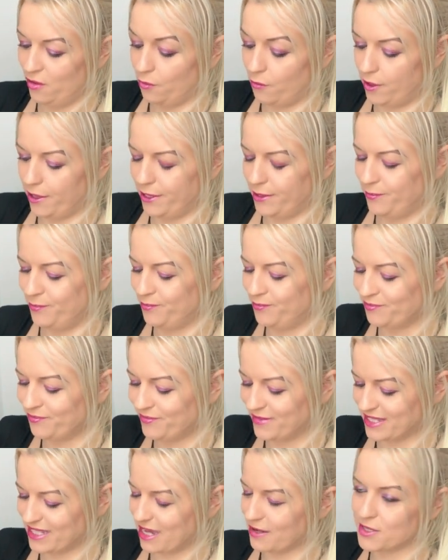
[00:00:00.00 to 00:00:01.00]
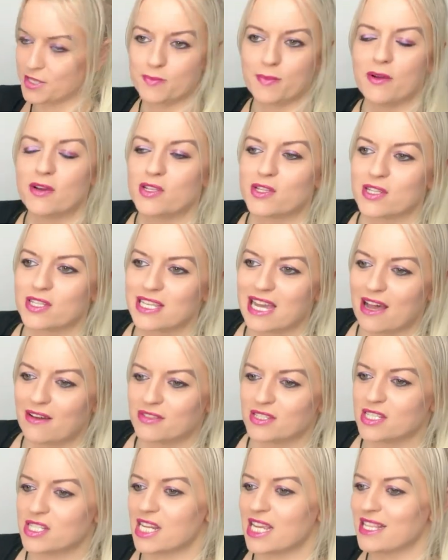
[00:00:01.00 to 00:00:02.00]
1. Our spirit just
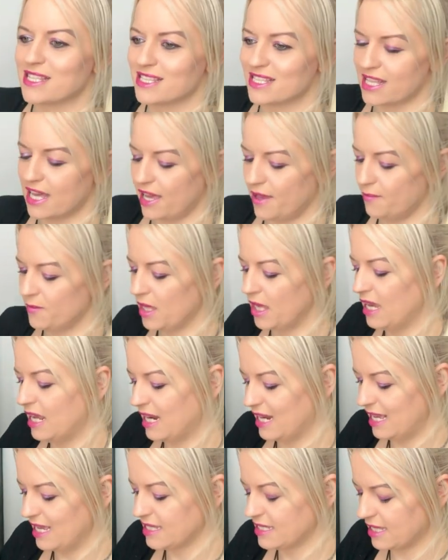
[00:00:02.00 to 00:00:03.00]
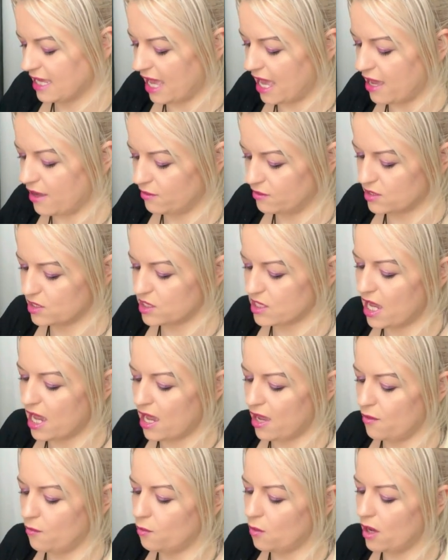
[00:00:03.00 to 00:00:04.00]
counted you into that. Let's go.
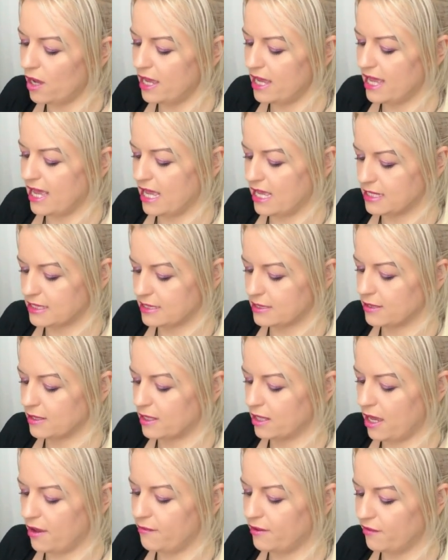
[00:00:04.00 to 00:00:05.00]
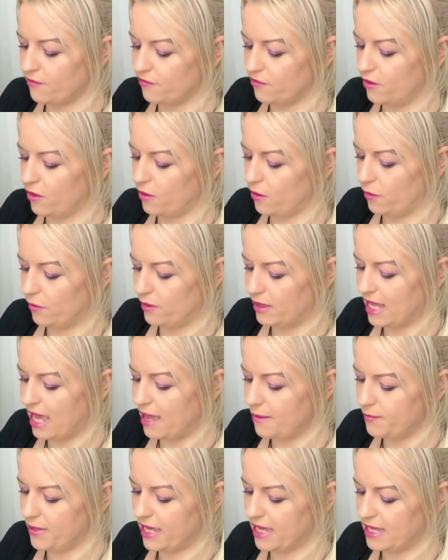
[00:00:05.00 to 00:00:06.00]
So what is going through
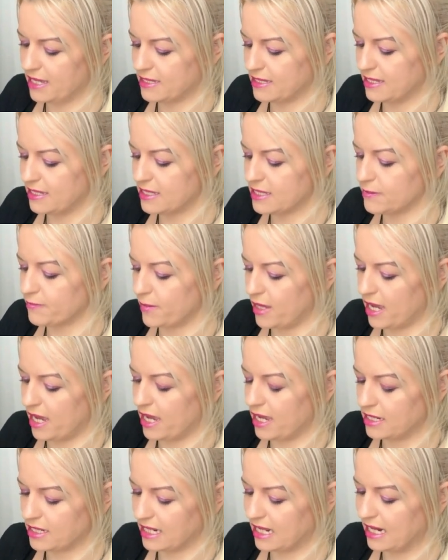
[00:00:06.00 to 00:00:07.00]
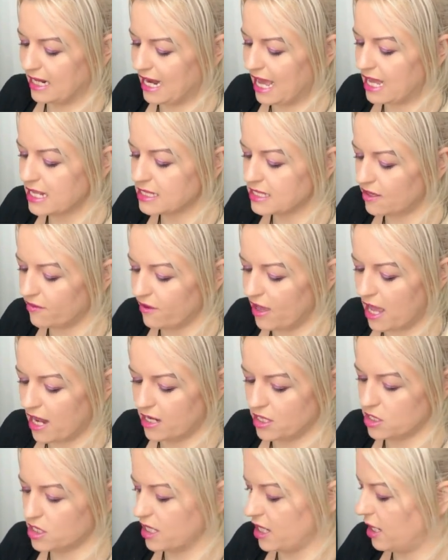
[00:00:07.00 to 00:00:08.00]
their person's mind, collective
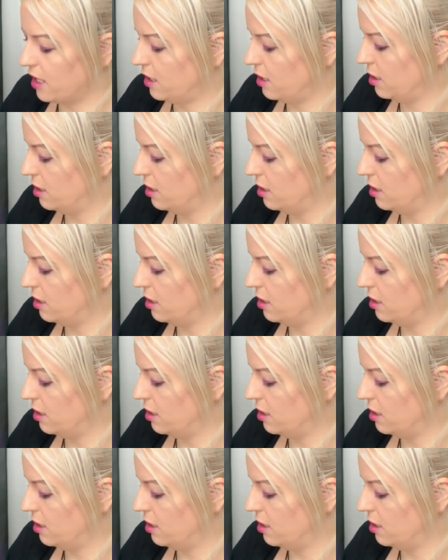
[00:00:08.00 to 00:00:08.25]
energy